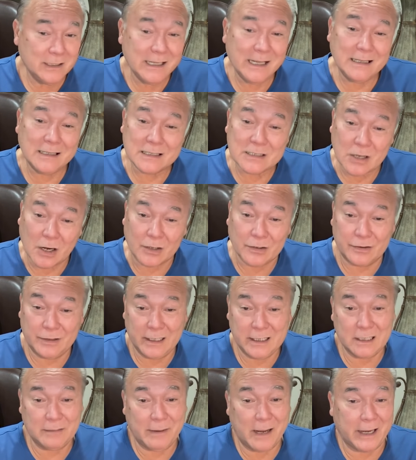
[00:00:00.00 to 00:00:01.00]
you need to
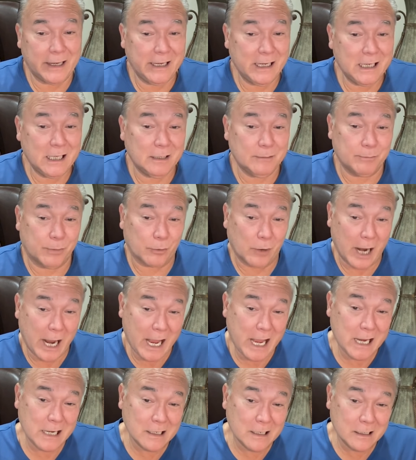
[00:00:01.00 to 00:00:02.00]
start thinking about eating
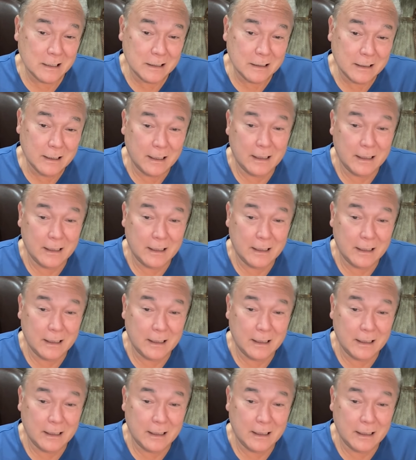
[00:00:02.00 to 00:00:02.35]
brain